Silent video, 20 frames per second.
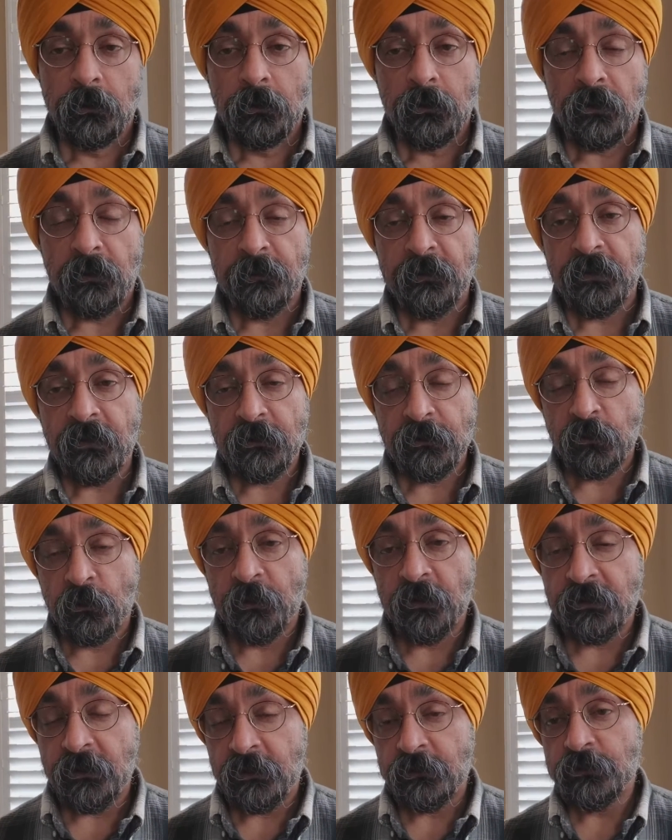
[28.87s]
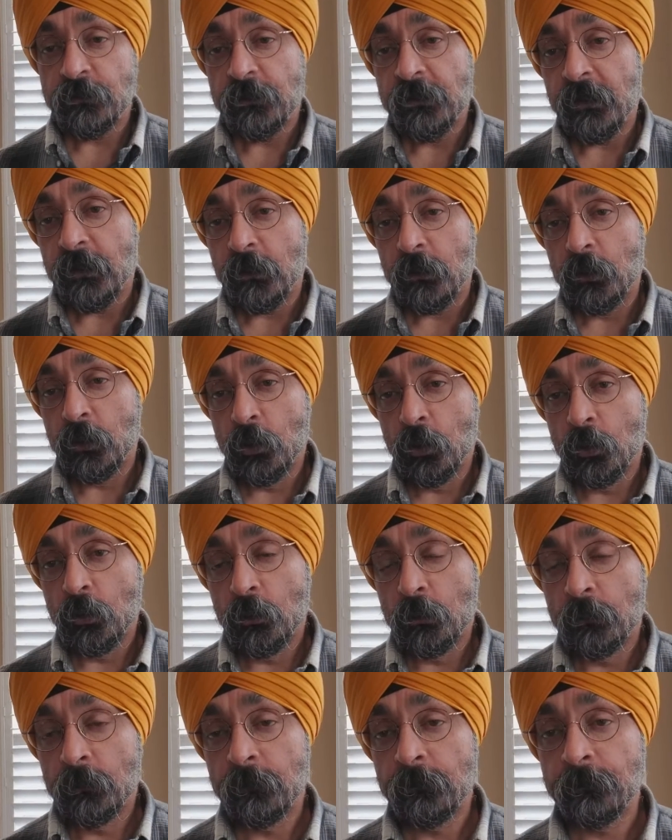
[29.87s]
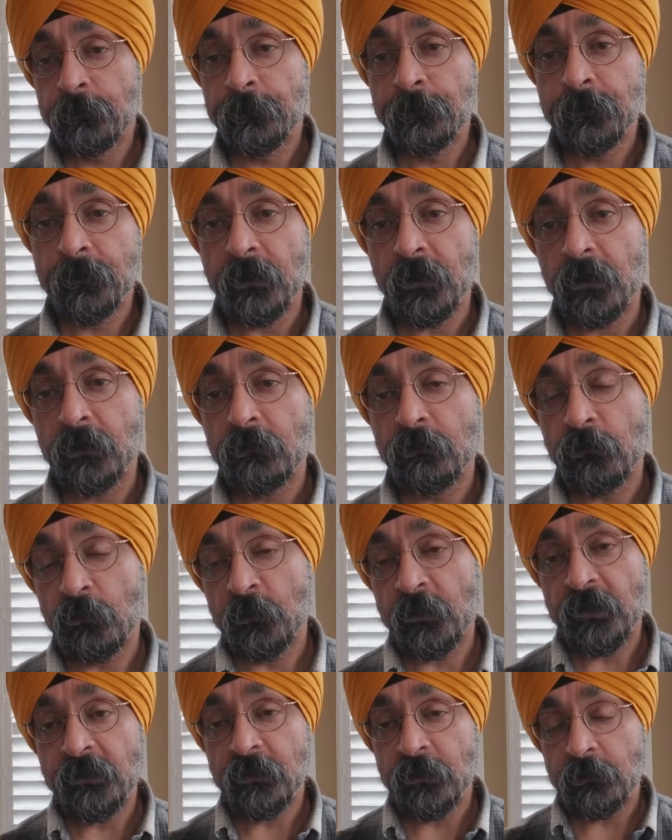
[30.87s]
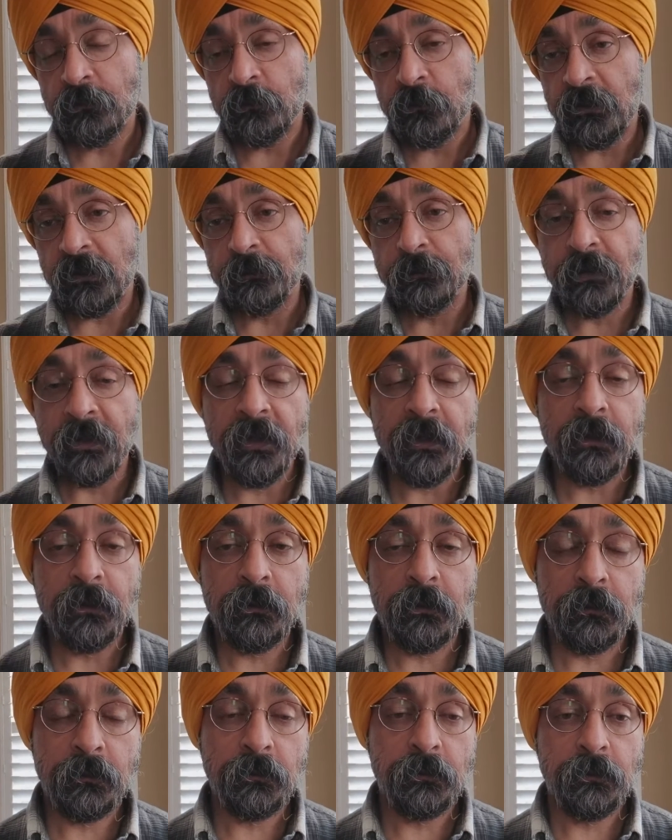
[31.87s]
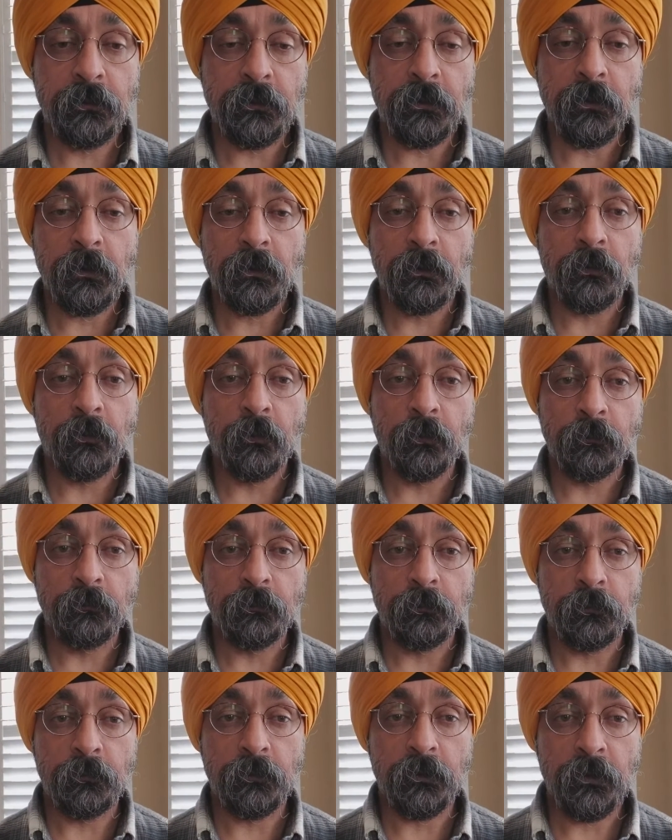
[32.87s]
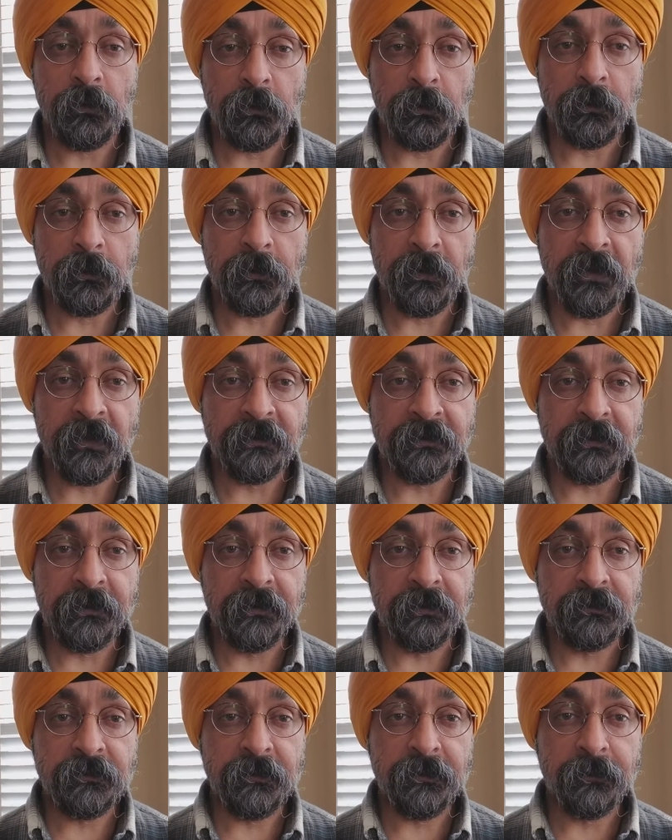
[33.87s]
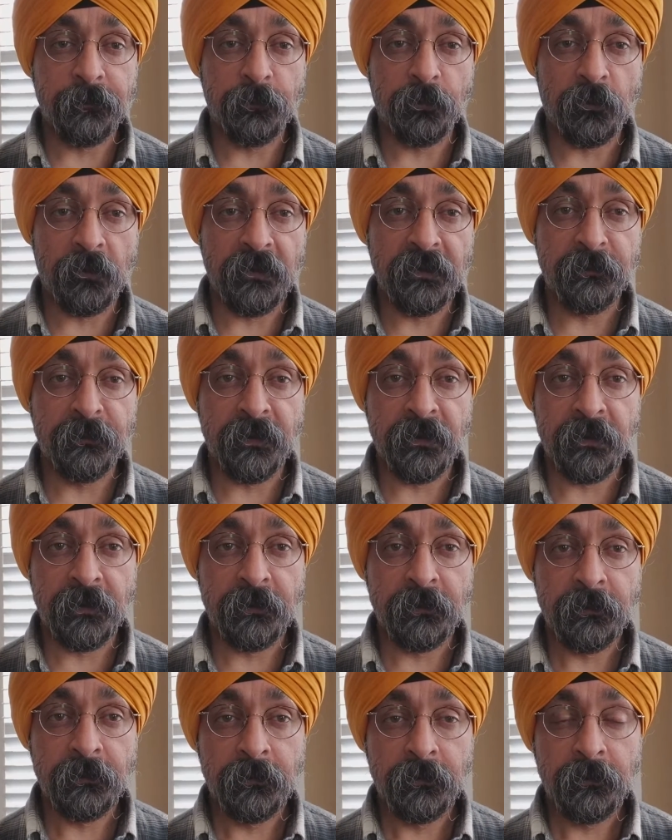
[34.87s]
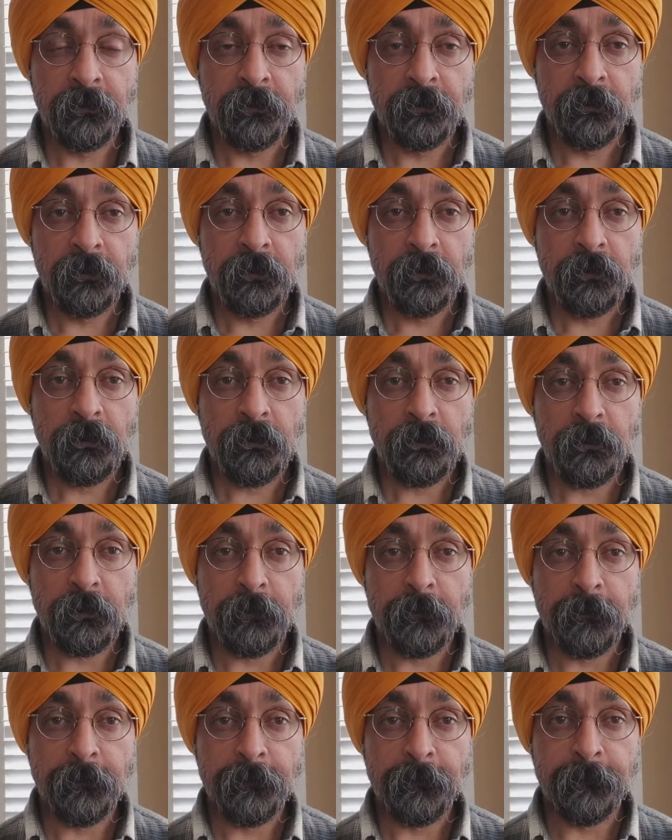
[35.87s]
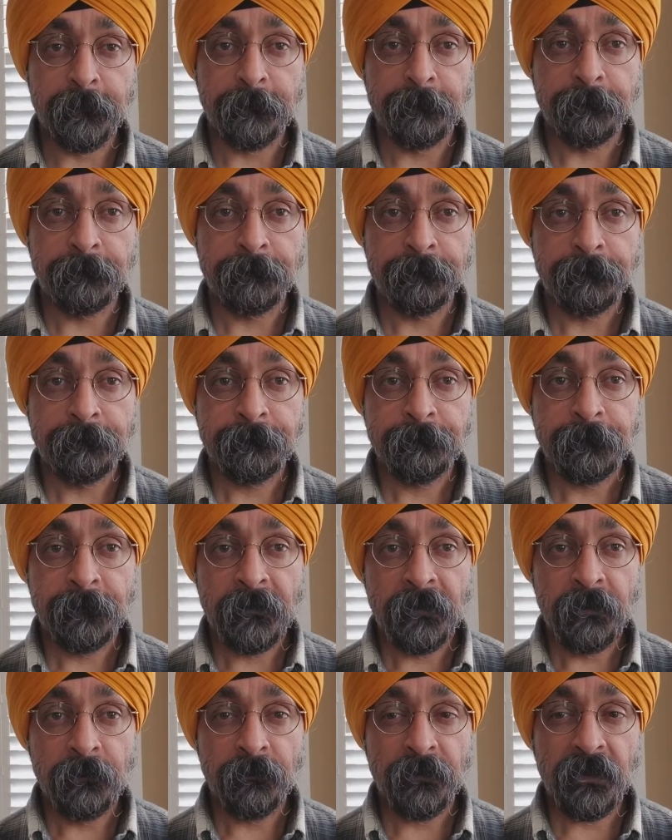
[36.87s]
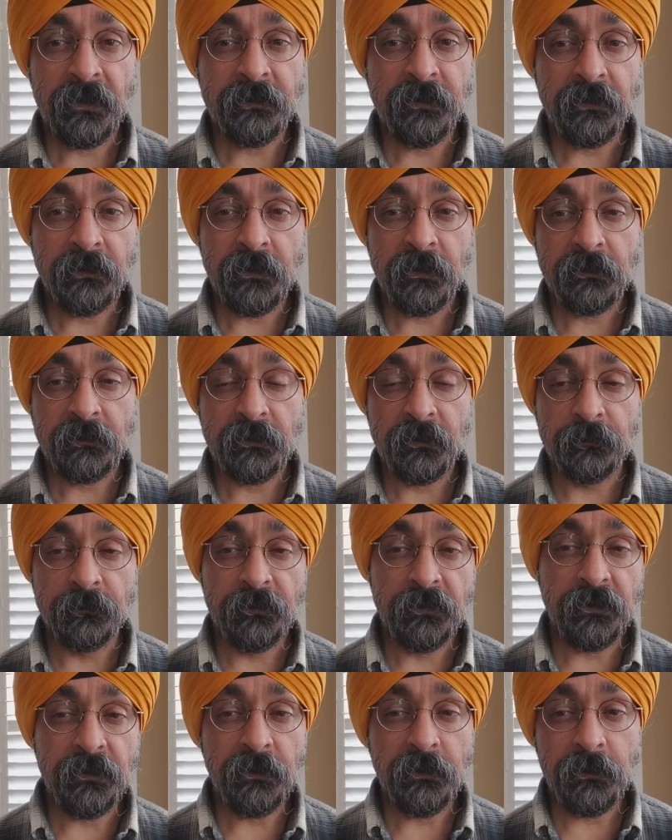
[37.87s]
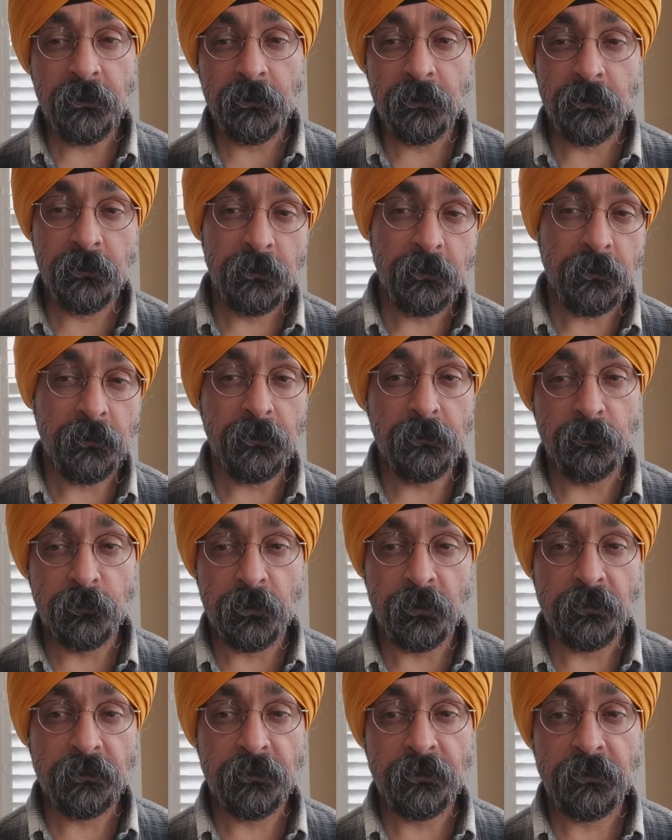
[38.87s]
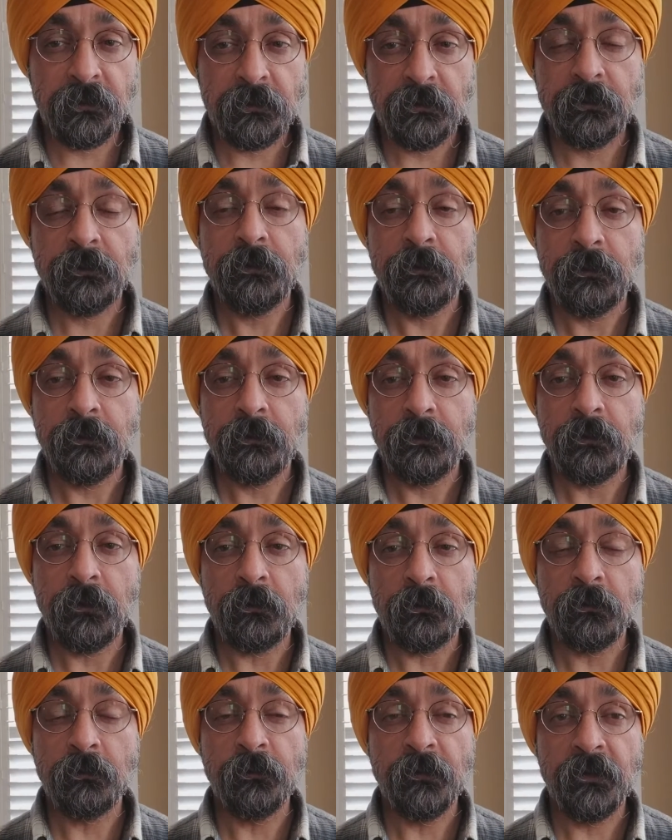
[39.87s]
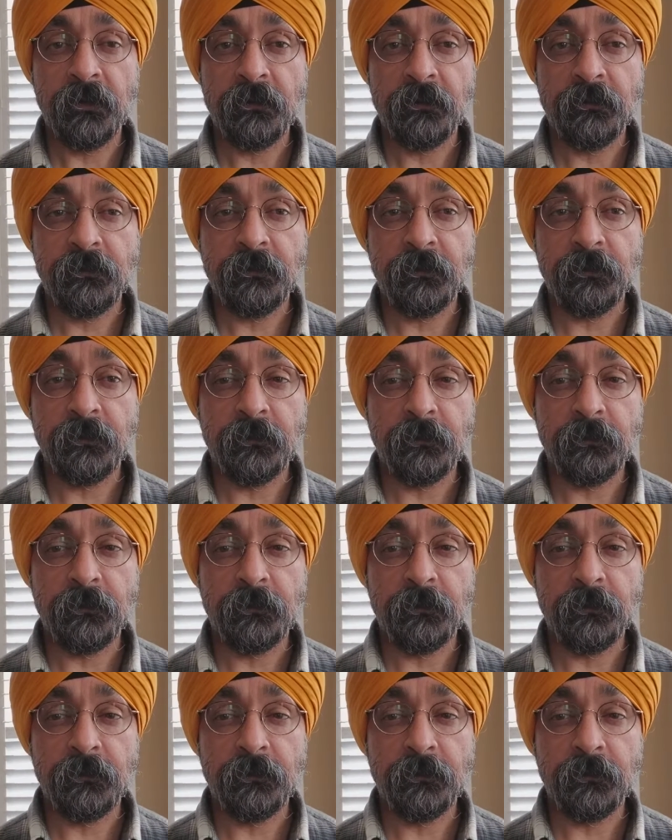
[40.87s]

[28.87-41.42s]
I mean, there's so many things you can do, and so many things you can bring, at the listing appointment. Um, but I think there are some key important documents